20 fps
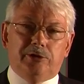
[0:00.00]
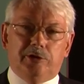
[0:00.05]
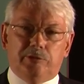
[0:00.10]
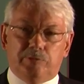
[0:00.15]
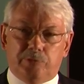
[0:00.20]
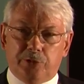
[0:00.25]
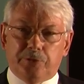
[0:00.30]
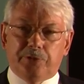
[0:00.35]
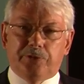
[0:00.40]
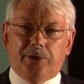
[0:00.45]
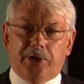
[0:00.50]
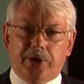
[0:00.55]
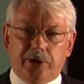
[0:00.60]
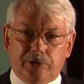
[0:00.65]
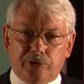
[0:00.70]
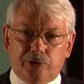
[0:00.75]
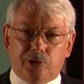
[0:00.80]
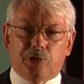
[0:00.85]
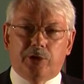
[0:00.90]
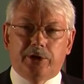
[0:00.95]
that
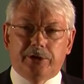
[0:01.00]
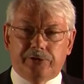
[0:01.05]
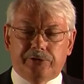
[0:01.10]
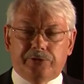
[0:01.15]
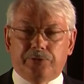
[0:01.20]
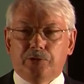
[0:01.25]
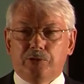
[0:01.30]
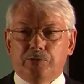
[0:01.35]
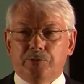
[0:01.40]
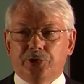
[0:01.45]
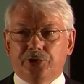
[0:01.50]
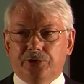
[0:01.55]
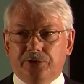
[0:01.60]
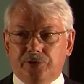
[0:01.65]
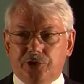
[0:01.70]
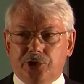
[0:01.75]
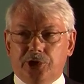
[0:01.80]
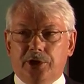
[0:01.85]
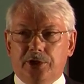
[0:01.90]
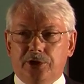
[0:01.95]
profound transformative
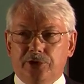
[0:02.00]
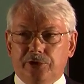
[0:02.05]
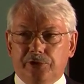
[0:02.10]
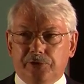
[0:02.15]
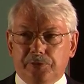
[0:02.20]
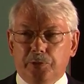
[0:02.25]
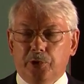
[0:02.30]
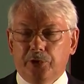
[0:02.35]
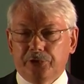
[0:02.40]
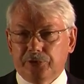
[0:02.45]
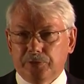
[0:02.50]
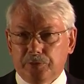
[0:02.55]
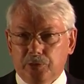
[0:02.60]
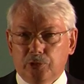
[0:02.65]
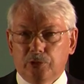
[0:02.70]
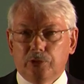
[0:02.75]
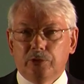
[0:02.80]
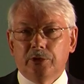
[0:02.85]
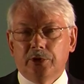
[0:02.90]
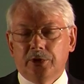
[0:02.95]
change is
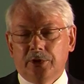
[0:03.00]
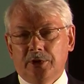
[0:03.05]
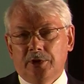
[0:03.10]
possible